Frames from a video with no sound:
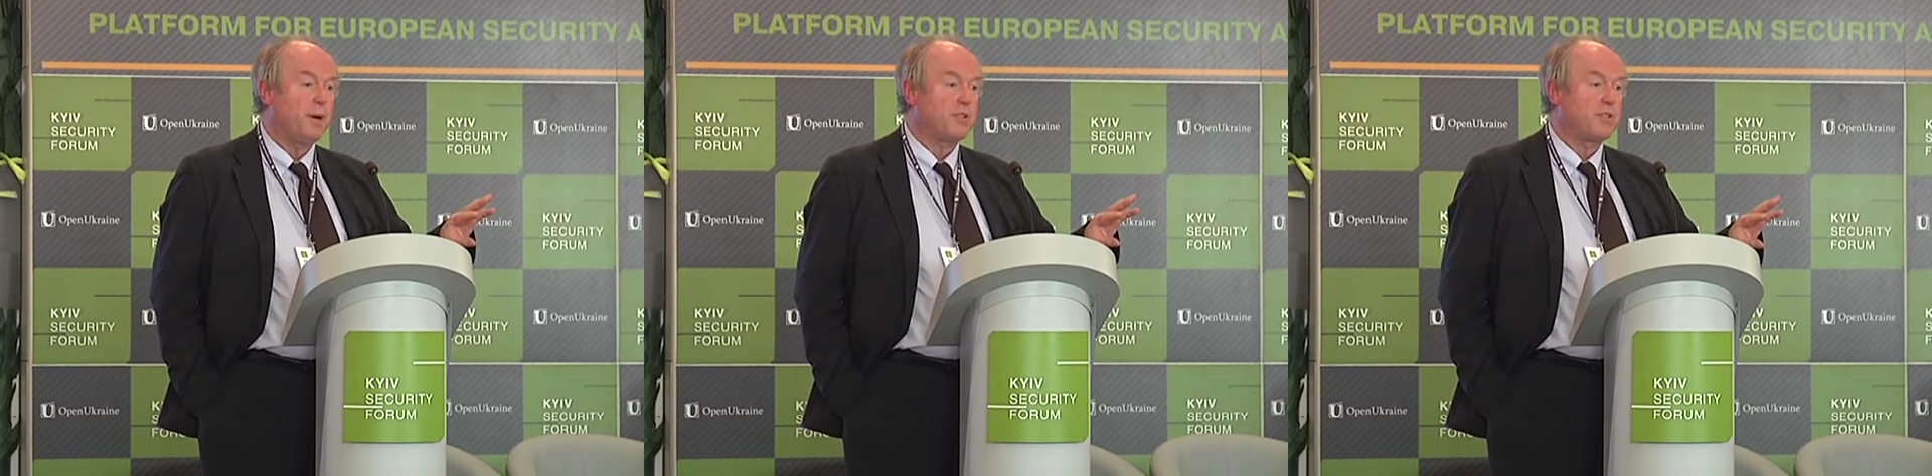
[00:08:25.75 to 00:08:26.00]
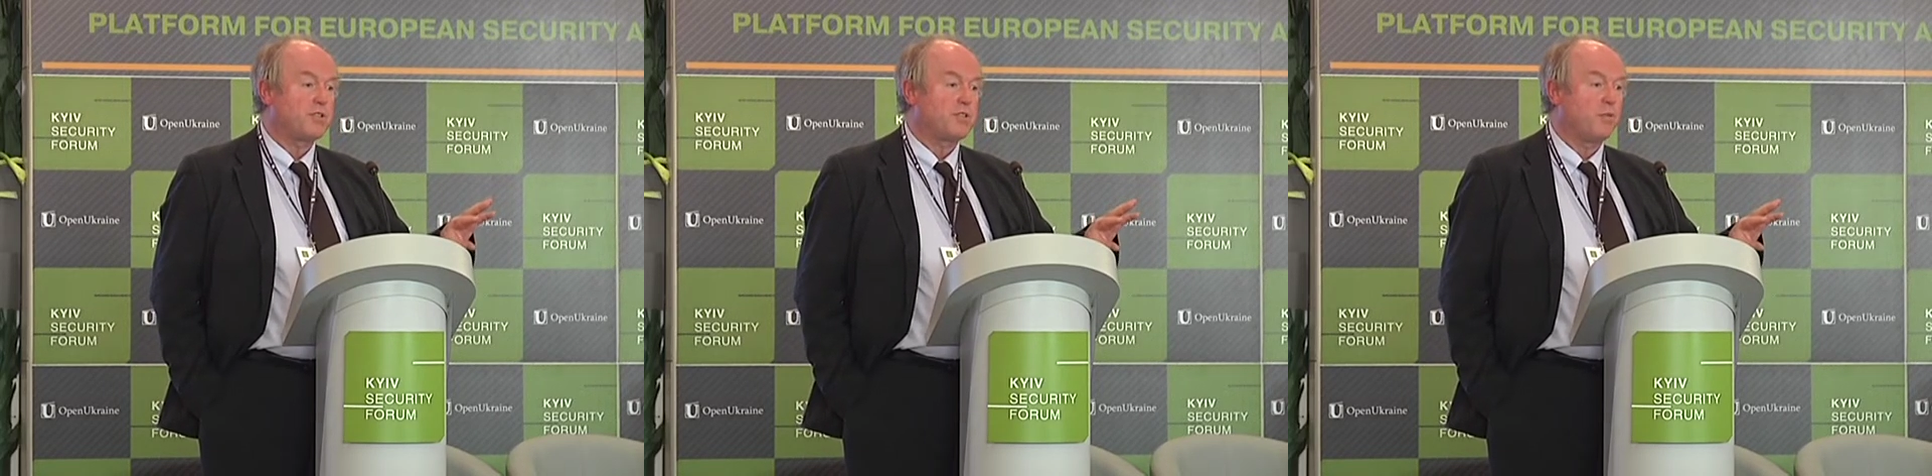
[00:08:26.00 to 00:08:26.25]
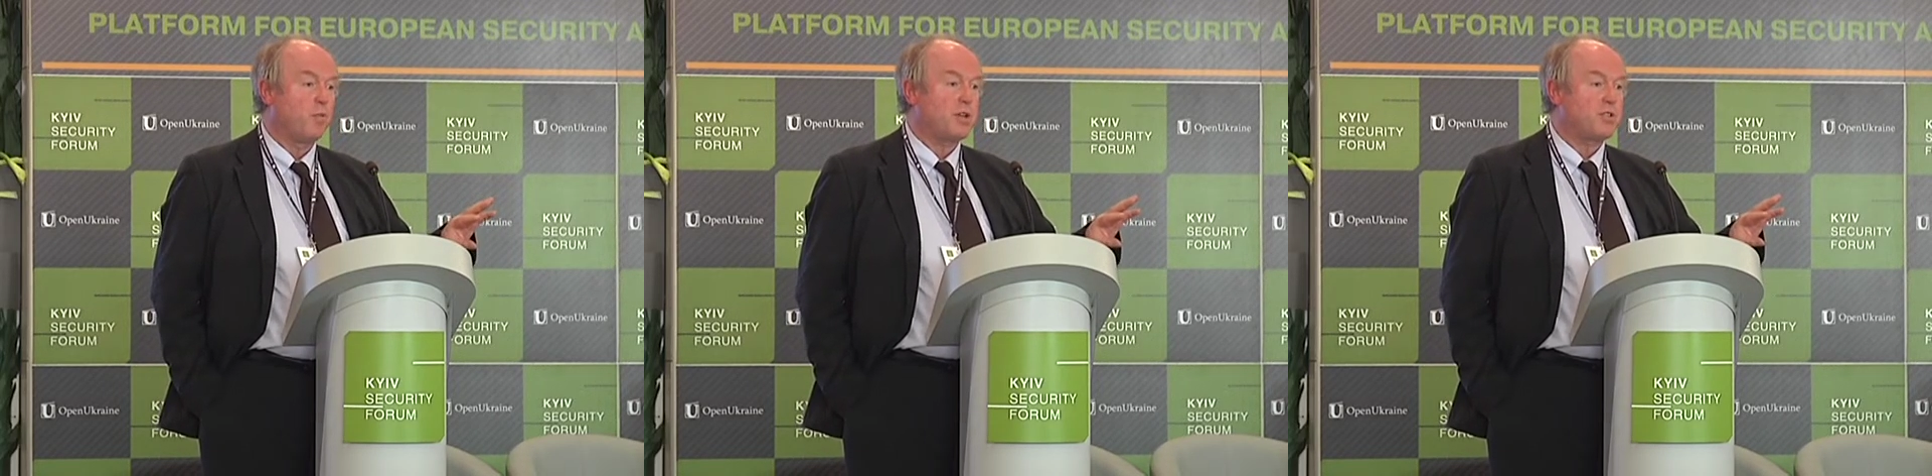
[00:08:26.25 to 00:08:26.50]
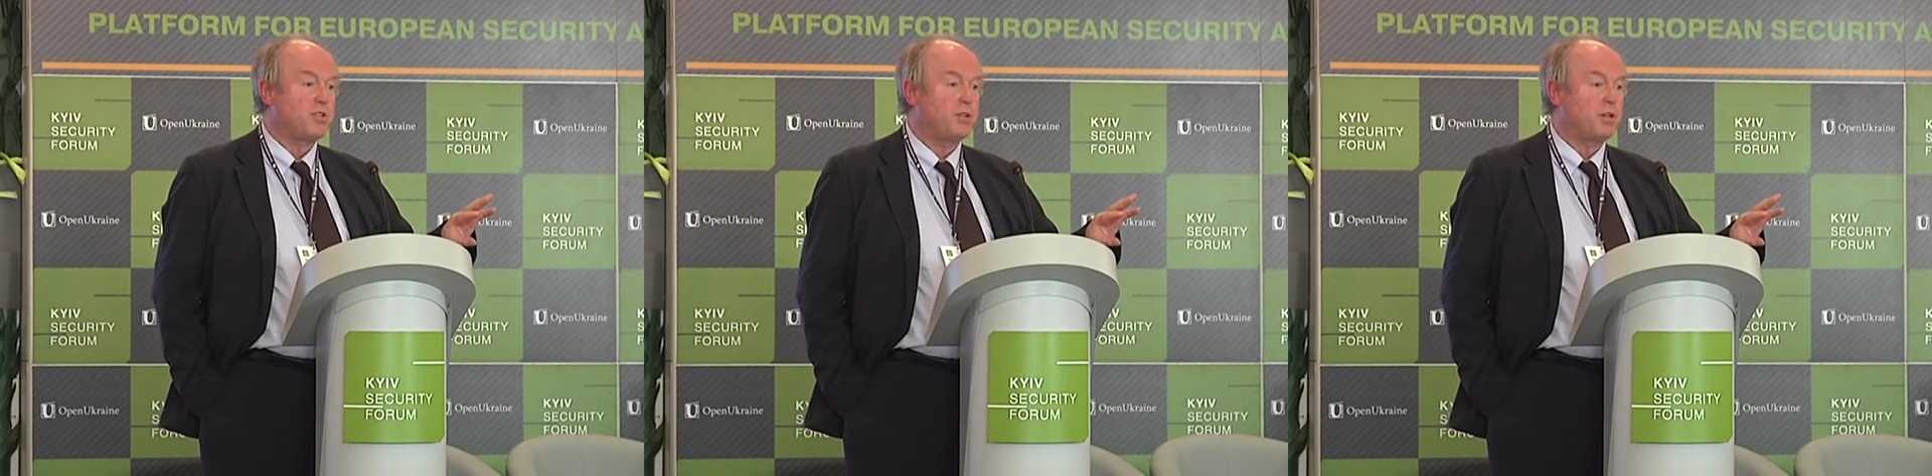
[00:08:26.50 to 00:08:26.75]
presence of
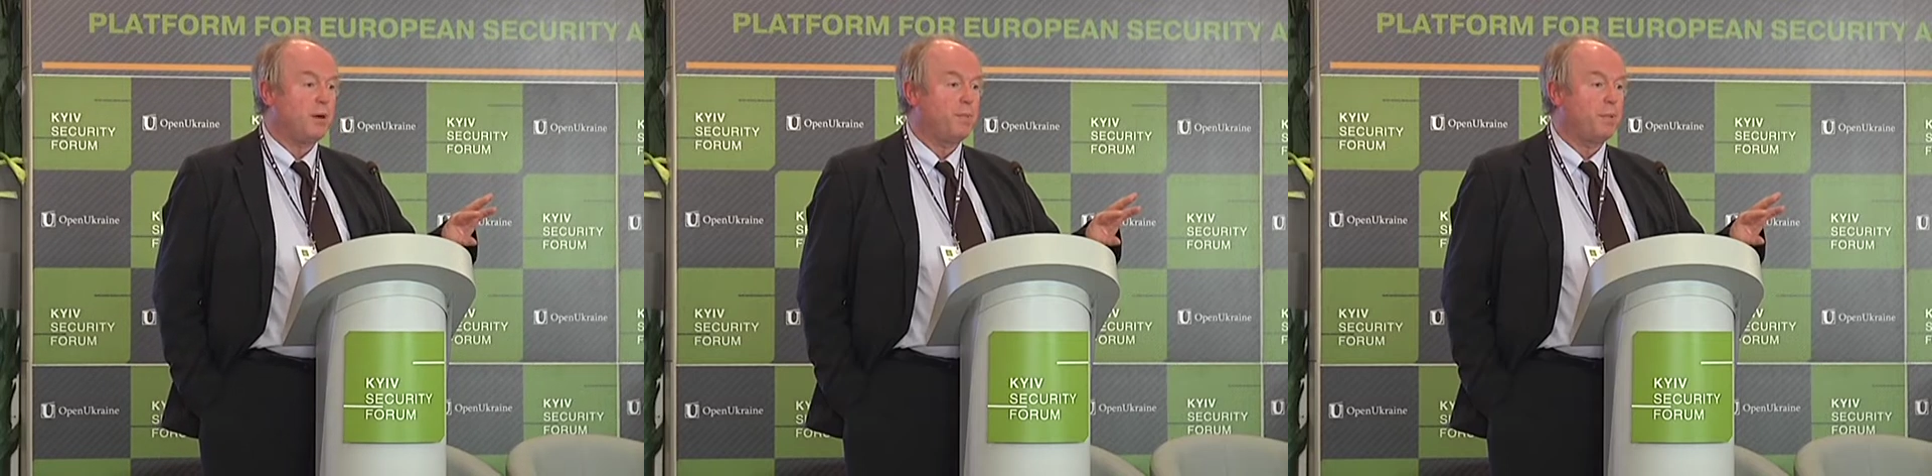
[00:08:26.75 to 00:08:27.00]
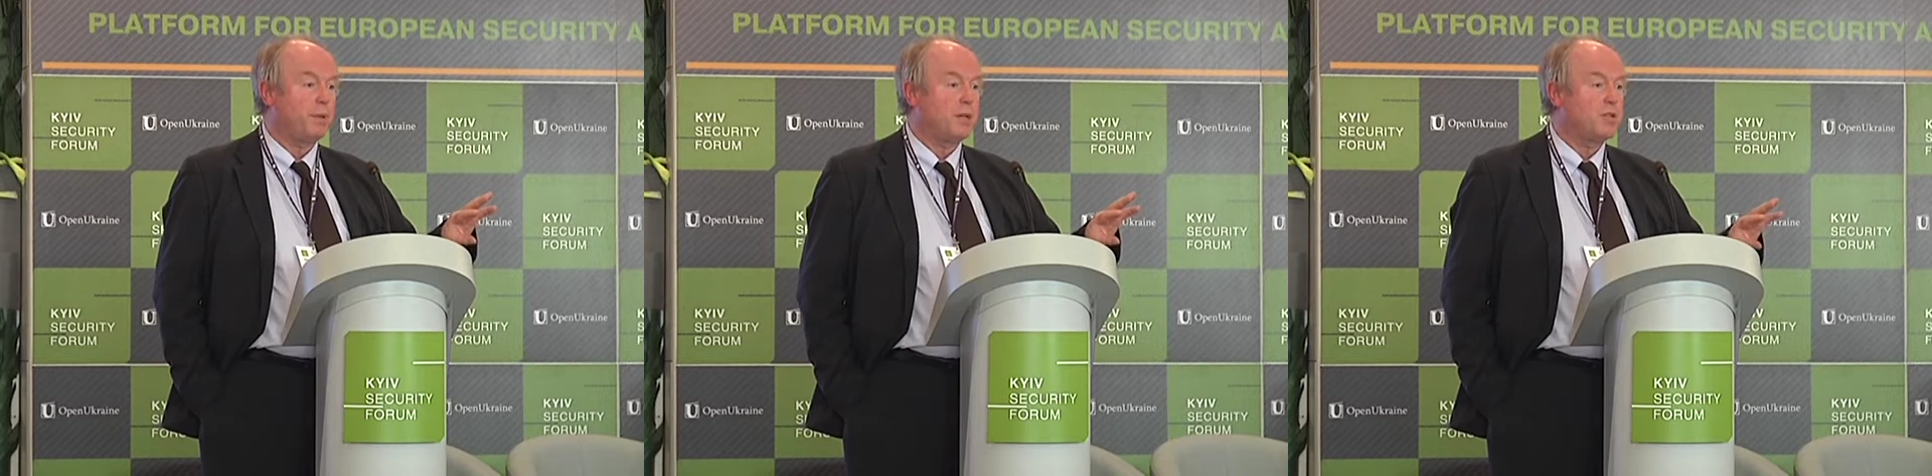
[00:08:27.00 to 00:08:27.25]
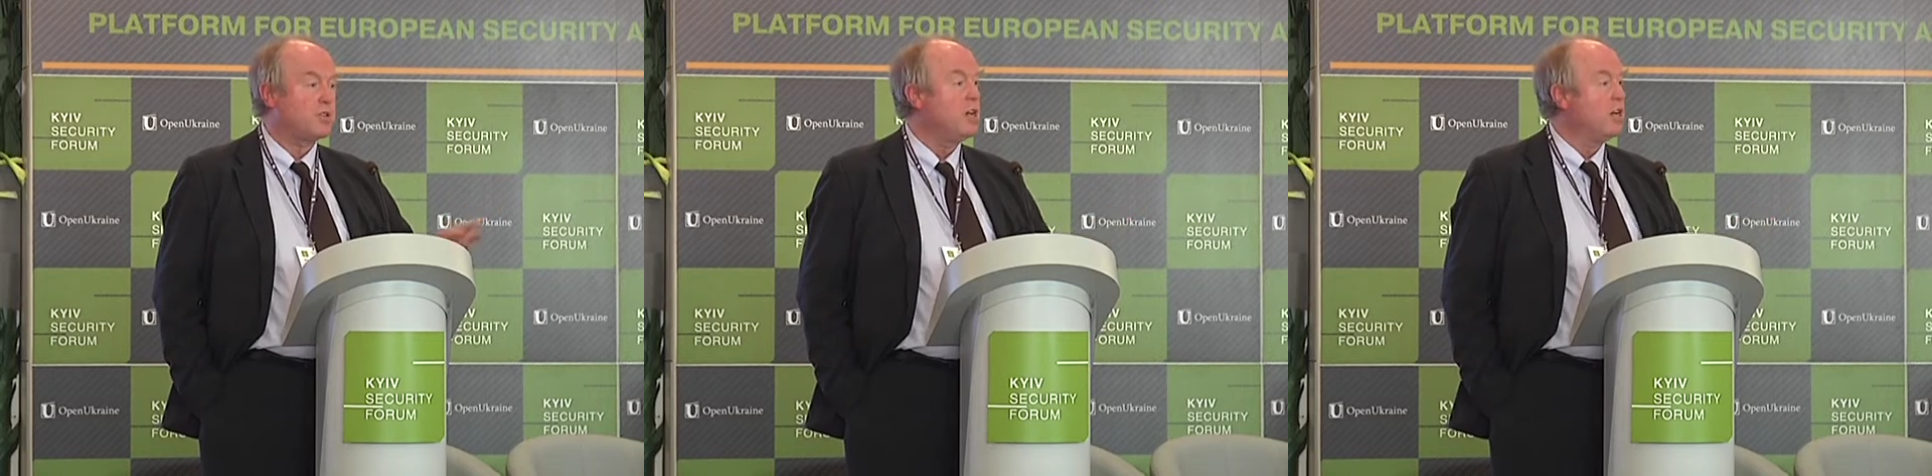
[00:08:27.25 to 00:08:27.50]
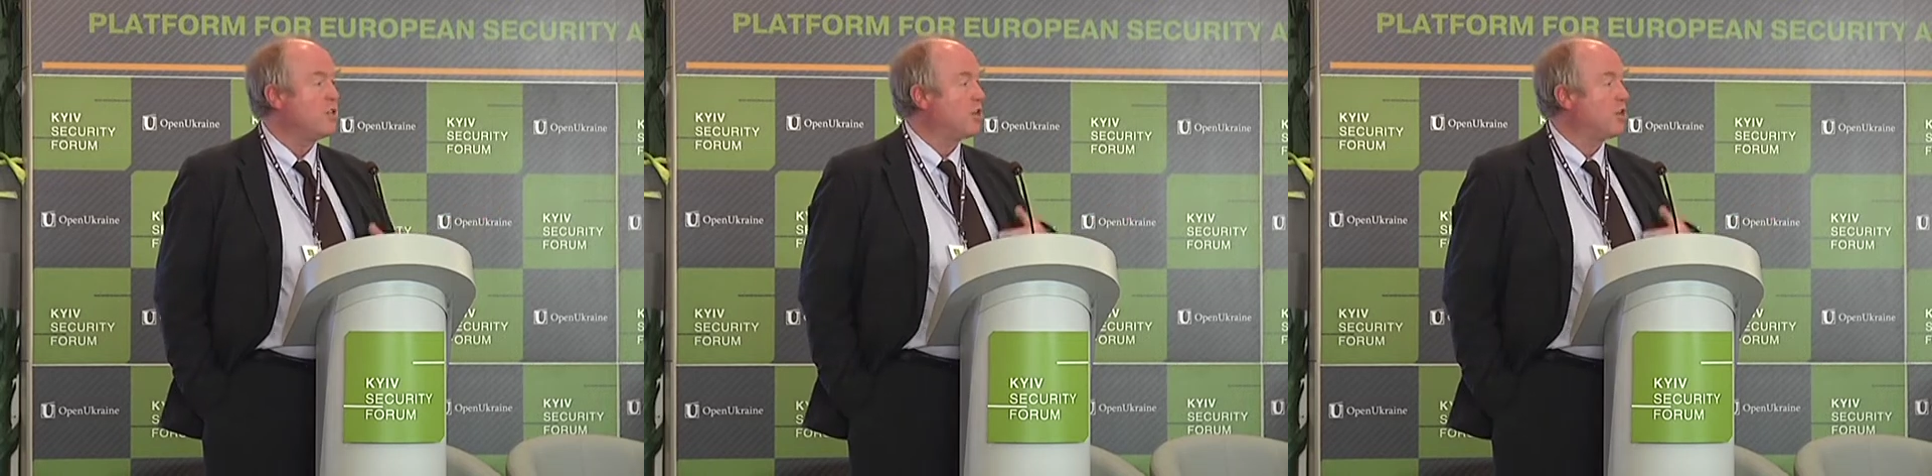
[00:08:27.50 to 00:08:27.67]
Western companies,